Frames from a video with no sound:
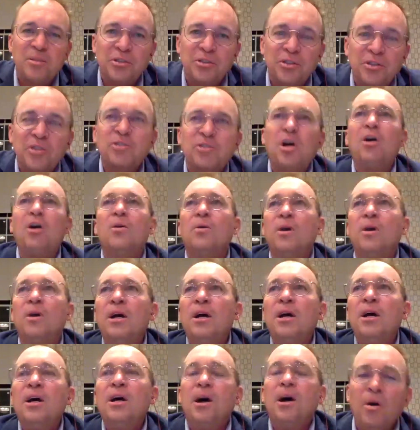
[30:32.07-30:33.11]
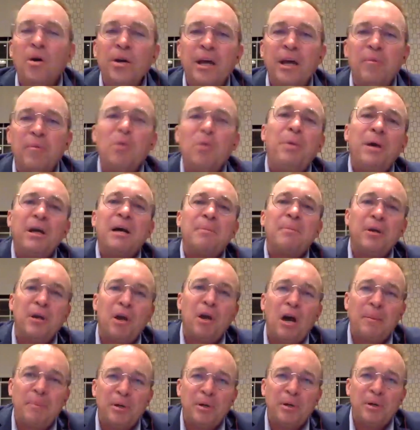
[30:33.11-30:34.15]
He goes, oh, oh yeah, We'll pick up a
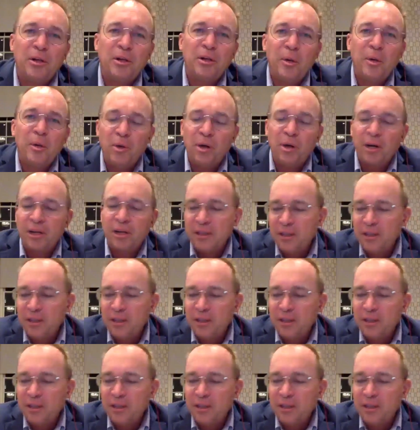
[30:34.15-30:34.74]
copy on the way to work.